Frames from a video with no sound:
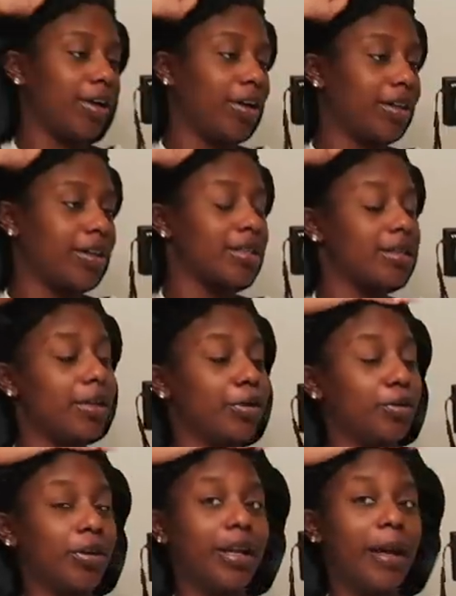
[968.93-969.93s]
Y'all, this is
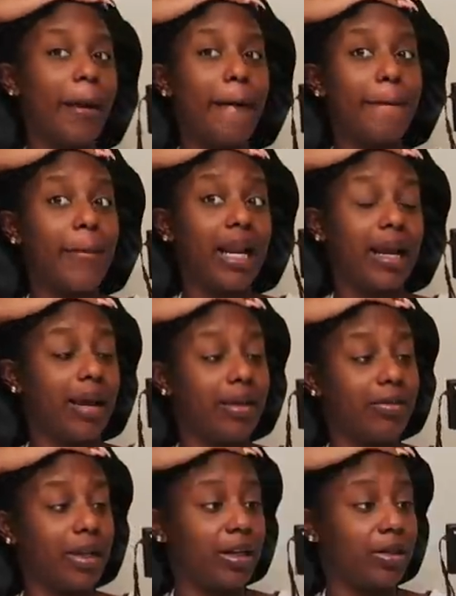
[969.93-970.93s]
literally my
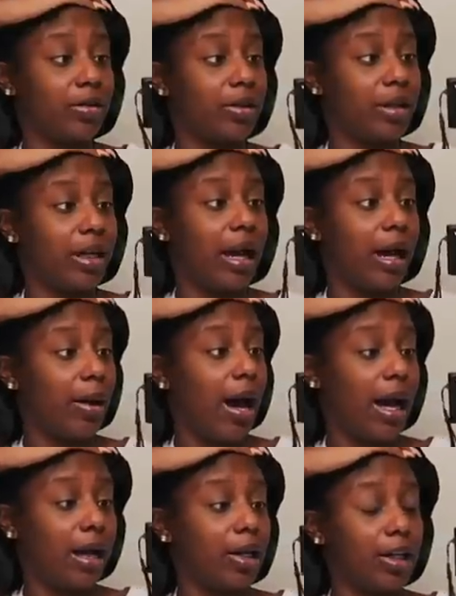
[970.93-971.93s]
life and literally how
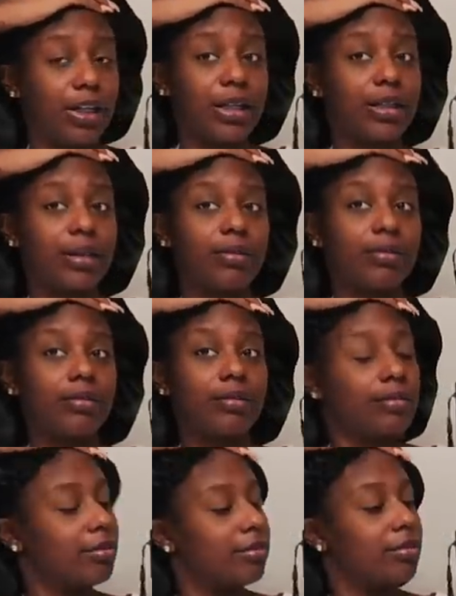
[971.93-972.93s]
I look
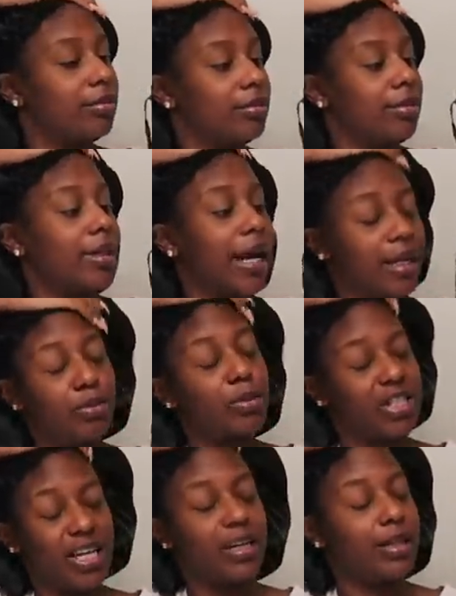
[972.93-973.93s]

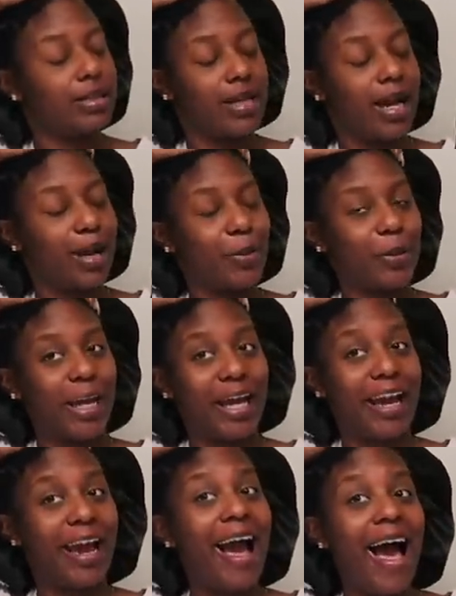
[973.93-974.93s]
90% of the time,
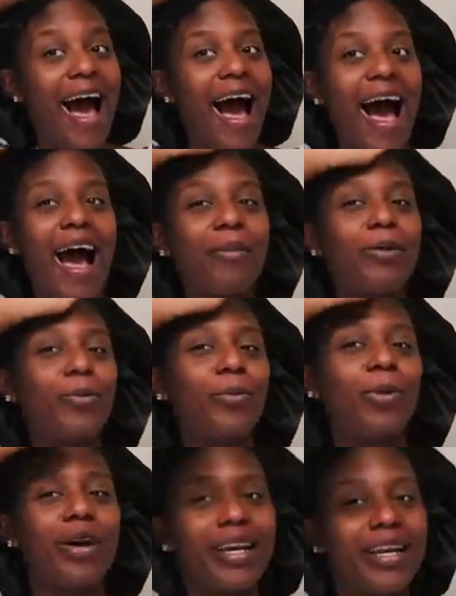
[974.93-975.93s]
okay? I be
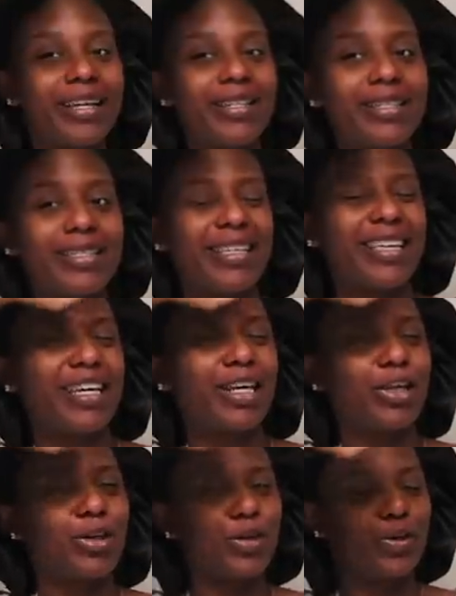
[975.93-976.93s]
wanting to
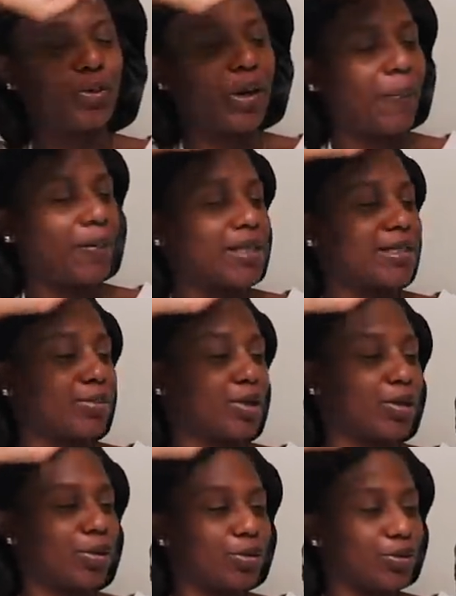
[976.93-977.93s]
get cute and put some
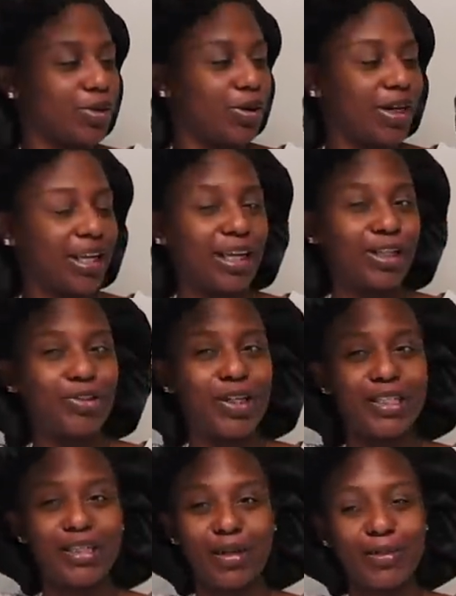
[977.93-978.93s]
clothes on and get
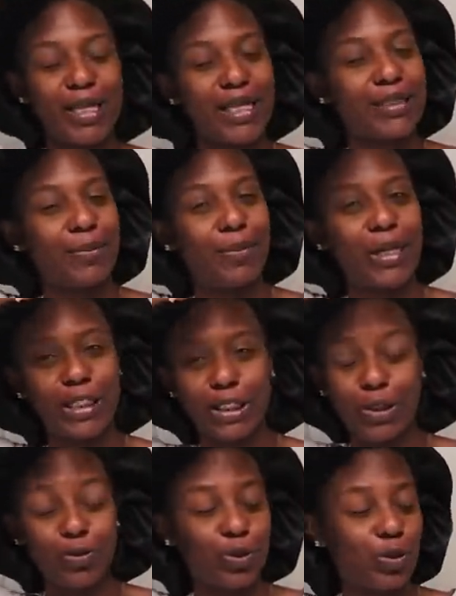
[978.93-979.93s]
dressed up, take some
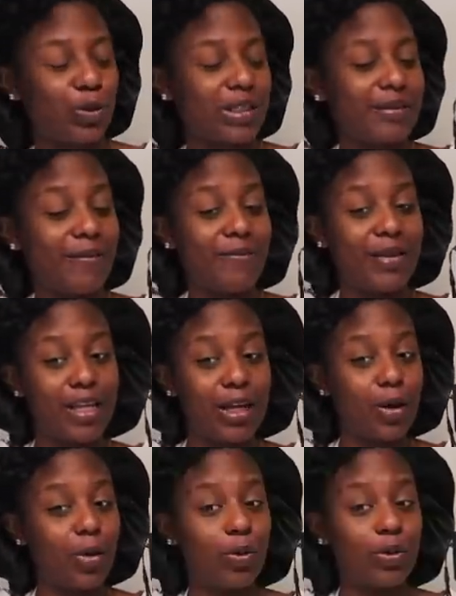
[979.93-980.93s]
pictures, record some
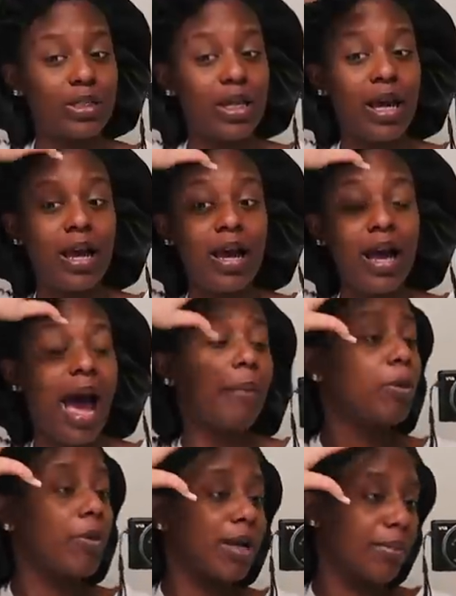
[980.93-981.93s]
videos. I
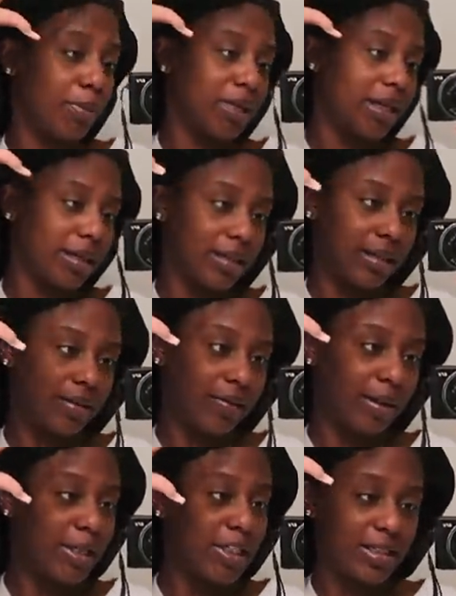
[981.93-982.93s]
be wanting to be productive.
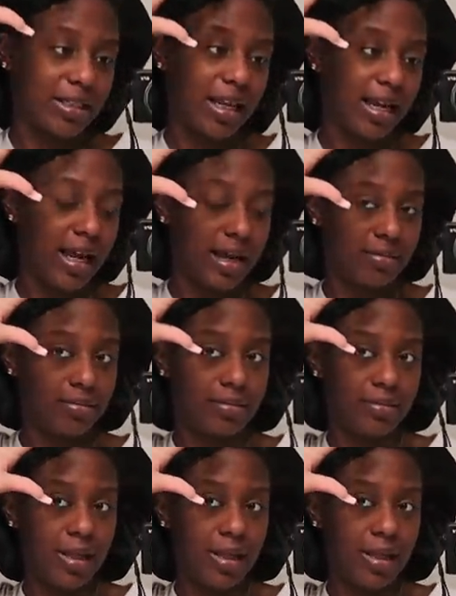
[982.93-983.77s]
Let me just say that.